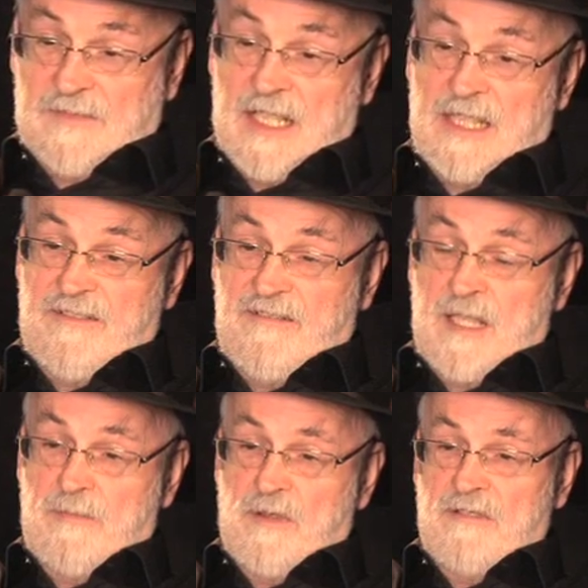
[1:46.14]
I never
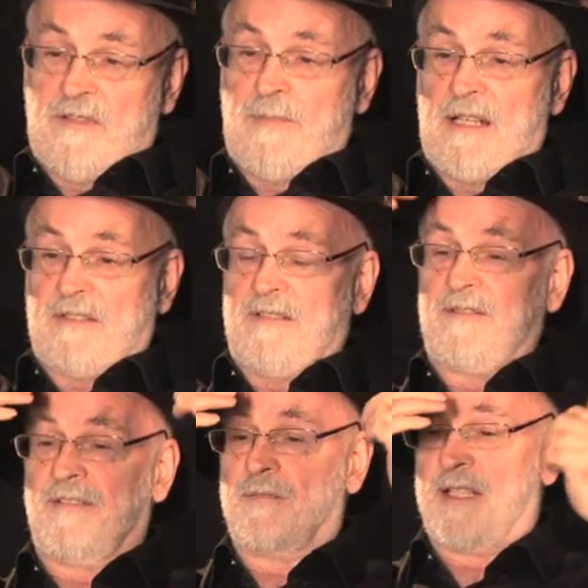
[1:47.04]
really bother about it
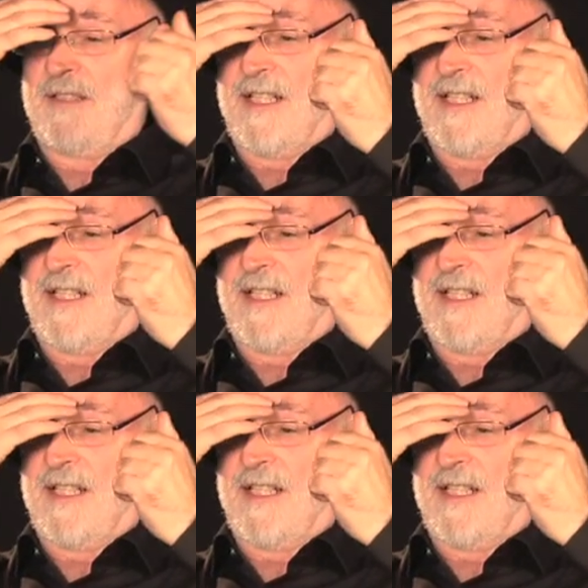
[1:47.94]
very much.